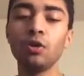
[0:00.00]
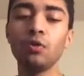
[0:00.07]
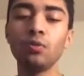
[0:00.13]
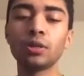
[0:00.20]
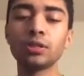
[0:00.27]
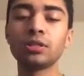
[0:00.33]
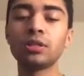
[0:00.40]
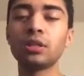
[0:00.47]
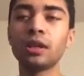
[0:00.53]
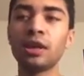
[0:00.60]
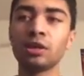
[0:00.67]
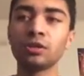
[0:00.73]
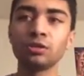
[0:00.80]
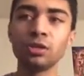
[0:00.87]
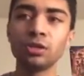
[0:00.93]
who wants to
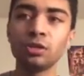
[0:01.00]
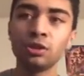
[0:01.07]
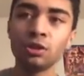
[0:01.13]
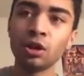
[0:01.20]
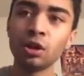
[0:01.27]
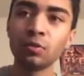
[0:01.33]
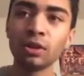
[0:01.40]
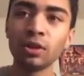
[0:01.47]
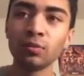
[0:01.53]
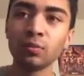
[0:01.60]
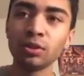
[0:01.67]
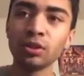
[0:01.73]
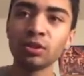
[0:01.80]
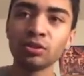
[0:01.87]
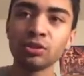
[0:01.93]
actually go in
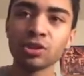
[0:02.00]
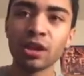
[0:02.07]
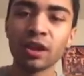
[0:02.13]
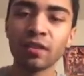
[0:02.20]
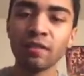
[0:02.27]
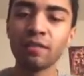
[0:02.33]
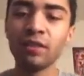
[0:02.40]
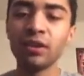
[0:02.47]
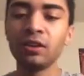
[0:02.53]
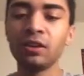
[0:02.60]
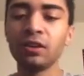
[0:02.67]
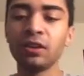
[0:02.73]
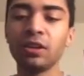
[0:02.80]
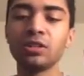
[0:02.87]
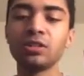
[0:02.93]
with their giant
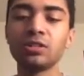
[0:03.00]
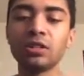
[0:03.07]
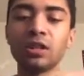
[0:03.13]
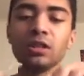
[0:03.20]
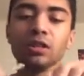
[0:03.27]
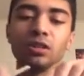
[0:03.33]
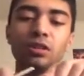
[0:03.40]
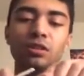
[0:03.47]
finger and just like,